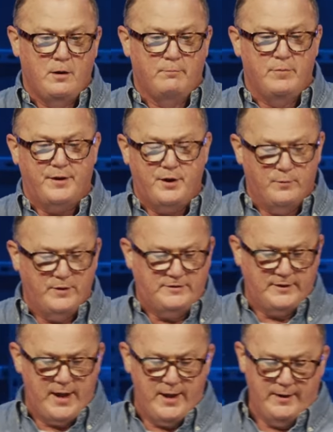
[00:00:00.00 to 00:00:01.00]
But hear me
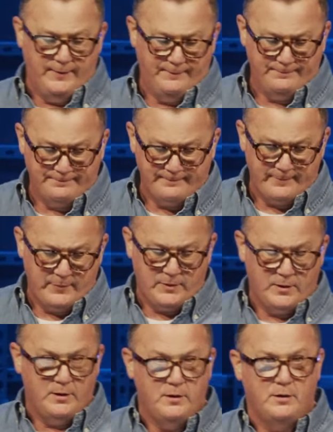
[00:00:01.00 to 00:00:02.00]
today.
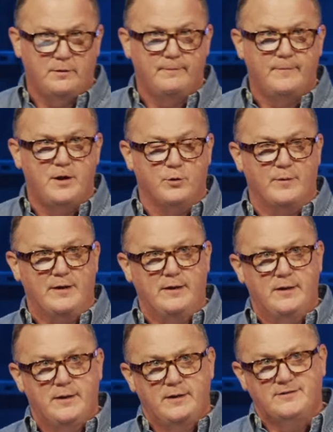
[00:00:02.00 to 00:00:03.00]
Hear me.
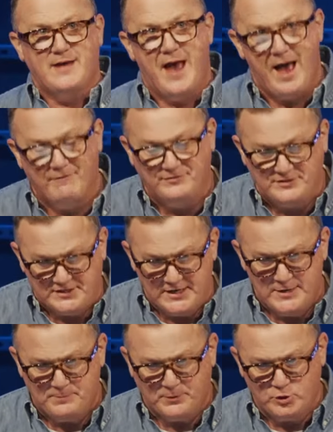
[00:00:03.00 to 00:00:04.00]
To have
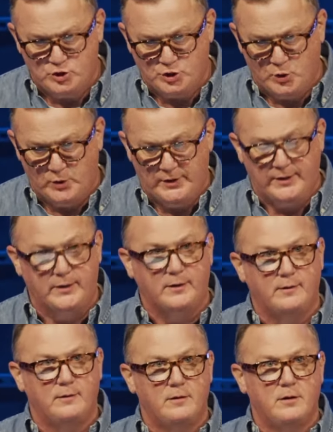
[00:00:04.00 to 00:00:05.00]
deep joy,
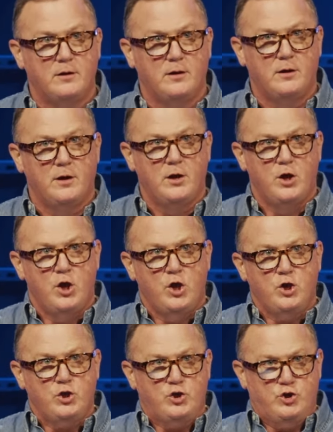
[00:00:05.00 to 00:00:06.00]

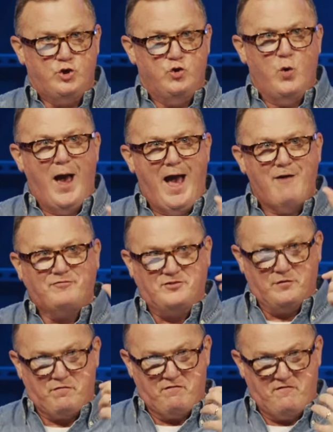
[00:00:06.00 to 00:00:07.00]
you have to
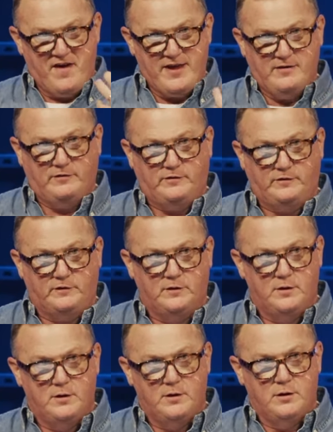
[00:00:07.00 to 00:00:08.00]
face
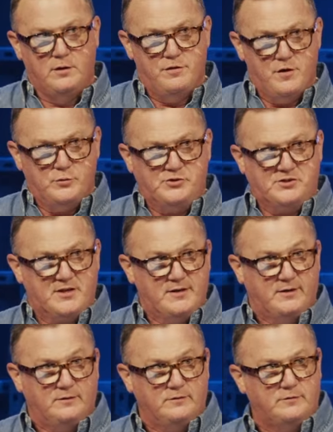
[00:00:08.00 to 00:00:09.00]
those
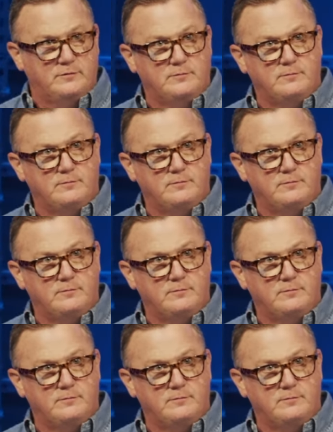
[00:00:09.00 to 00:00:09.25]
things.